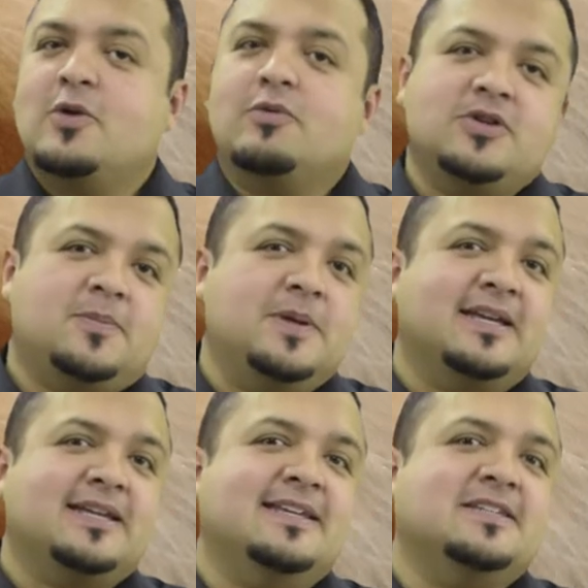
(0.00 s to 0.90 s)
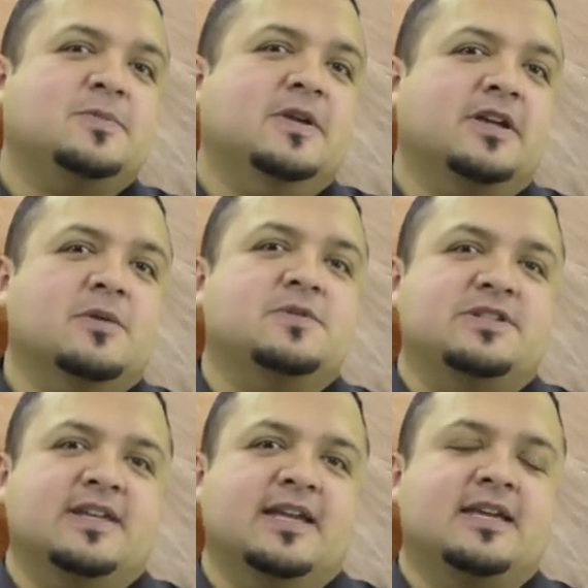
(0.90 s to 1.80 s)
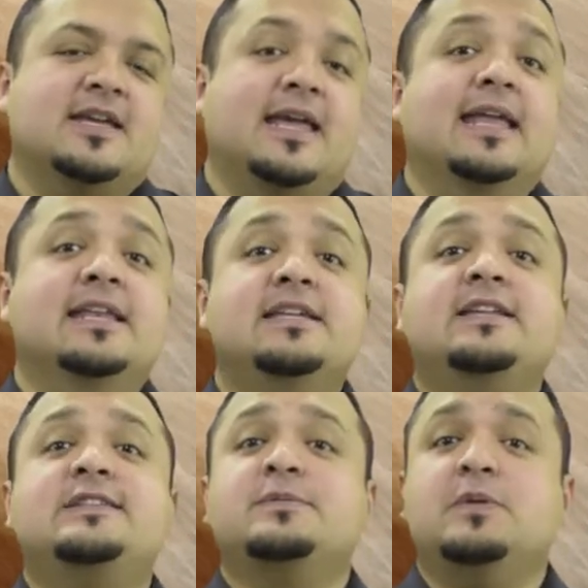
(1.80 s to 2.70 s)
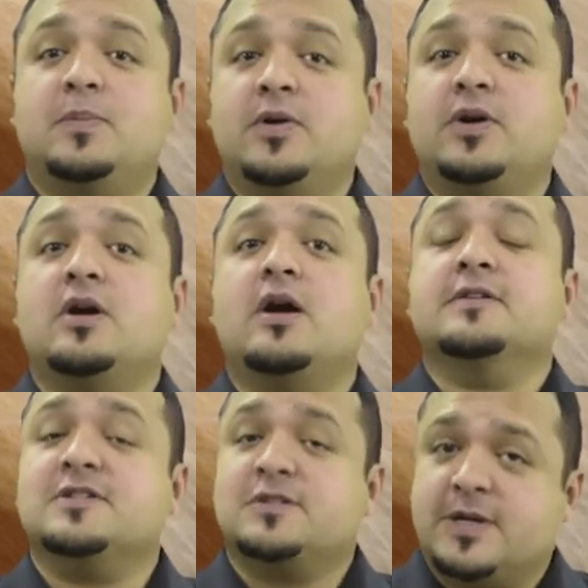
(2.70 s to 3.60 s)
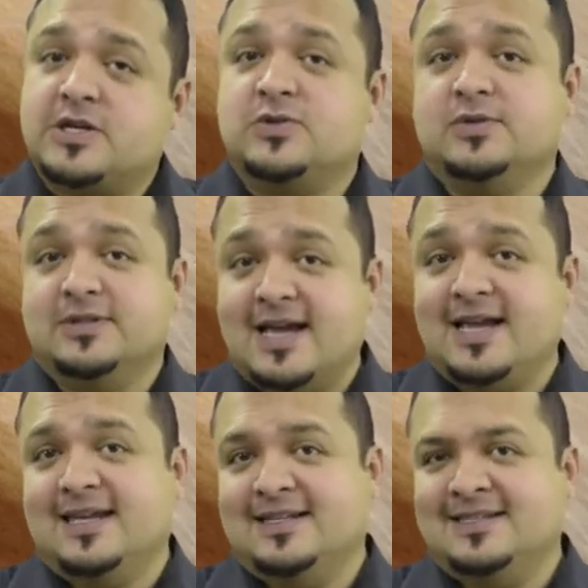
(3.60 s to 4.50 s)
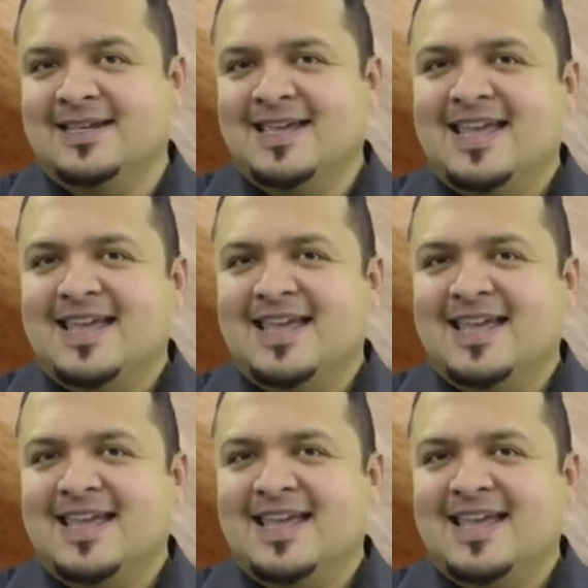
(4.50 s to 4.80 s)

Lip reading: When your Pekingese becomes sick, it needs to be put on a special diet.